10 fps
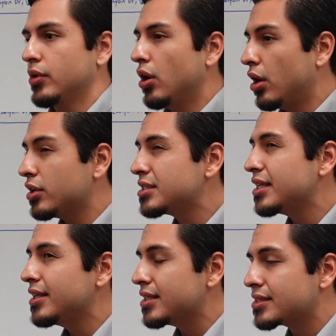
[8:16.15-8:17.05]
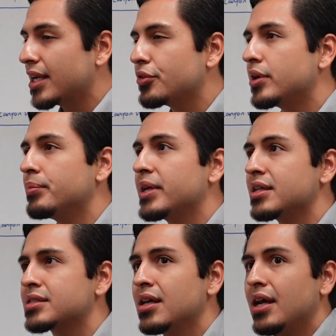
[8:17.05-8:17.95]
Honesty and integrity,
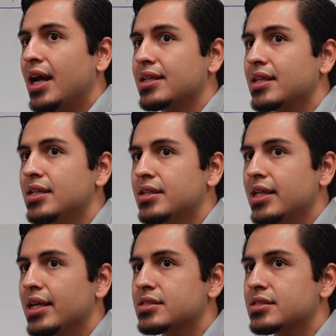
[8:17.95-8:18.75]
because at the end of the day,